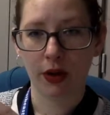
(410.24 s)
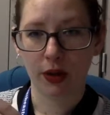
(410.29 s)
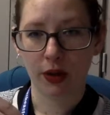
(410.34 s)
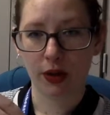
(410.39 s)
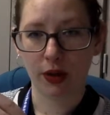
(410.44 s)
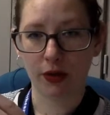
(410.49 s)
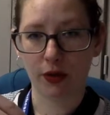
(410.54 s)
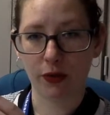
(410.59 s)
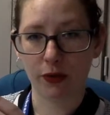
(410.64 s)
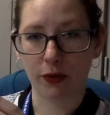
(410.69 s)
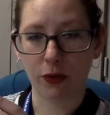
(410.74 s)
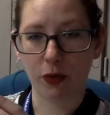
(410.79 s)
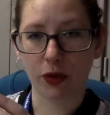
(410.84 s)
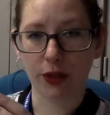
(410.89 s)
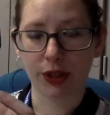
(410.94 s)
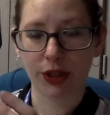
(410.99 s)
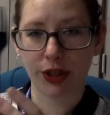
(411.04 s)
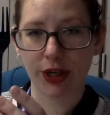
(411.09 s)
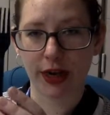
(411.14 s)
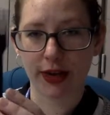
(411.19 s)
Une
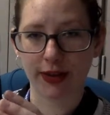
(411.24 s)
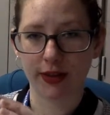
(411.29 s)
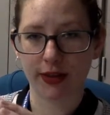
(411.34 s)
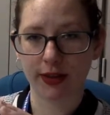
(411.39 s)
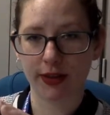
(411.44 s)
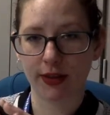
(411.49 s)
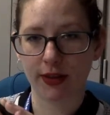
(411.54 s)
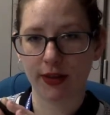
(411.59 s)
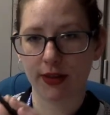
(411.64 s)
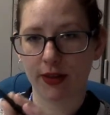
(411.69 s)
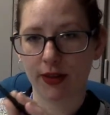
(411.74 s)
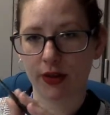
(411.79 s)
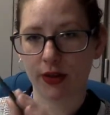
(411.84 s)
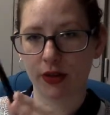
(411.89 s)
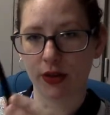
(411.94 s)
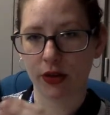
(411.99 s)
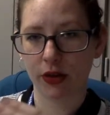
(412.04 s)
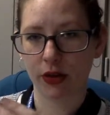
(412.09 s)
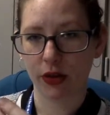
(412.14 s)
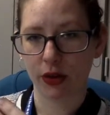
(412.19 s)
fourchette.
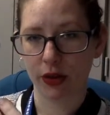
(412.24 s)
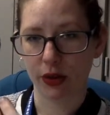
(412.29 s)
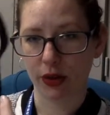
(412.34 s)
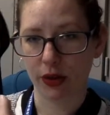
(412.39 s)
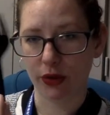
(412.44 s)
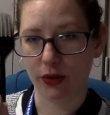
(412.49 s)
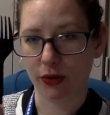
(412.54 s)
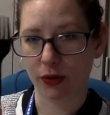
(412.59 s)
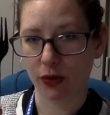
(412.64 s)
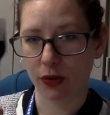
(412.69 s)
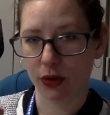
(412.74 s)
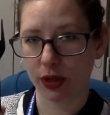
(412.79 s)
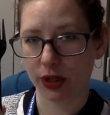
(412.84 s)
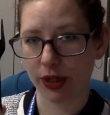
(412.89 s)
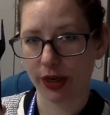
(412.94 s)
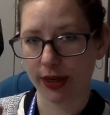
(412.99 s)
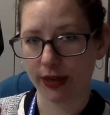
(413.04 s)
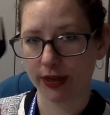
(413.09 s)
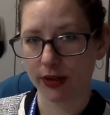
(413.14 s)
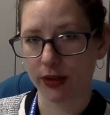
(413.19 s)
Une
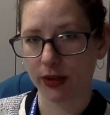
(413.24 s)
fourchette.